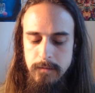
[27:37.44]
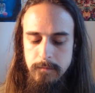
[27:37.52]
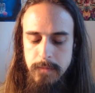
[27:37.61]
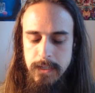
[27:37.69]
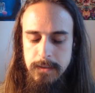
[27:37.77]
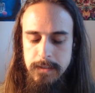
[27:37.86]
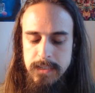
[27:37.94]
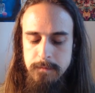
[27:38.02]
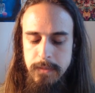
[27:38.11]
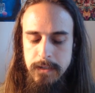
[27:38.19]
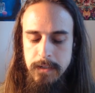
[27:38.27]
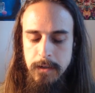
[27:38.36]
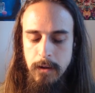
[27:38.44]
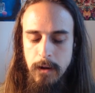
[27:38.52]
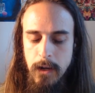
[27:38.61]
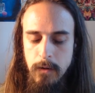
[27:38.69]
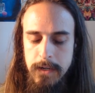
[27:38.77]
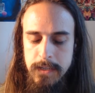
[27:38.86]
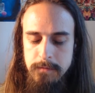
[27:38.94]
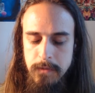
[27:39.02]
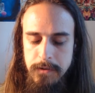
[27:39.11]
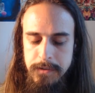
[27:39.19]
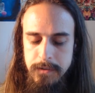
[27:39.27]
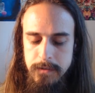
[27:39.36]
Beginning to spin in a clockwise
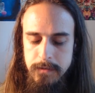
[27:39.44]
motion,